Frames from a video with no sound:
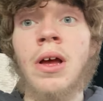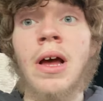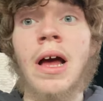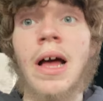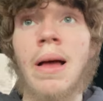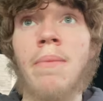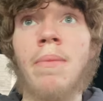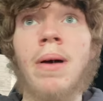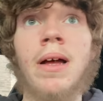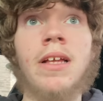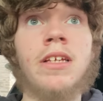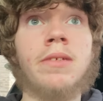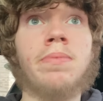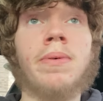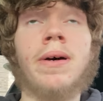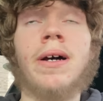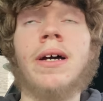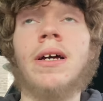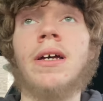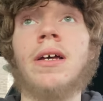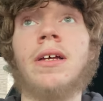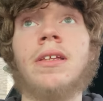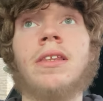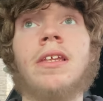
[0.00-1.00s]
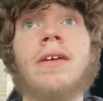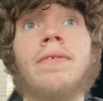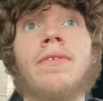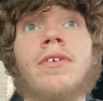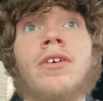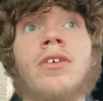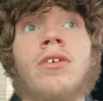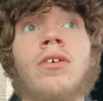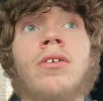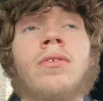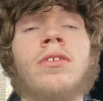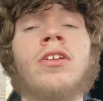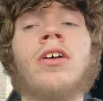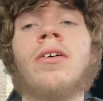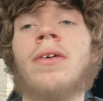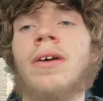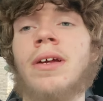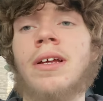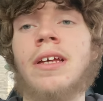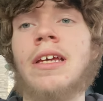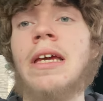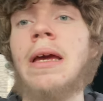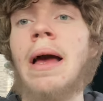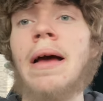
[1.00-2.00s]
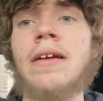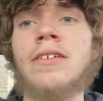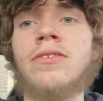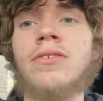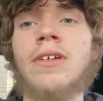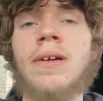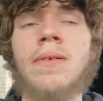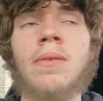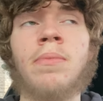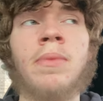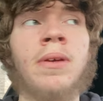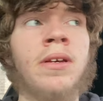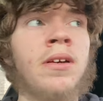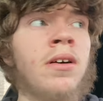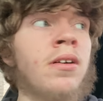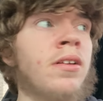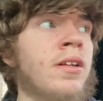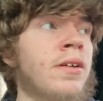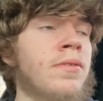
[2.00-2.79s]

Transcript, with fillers: I might just buy a different car. No, like I still get a Miata and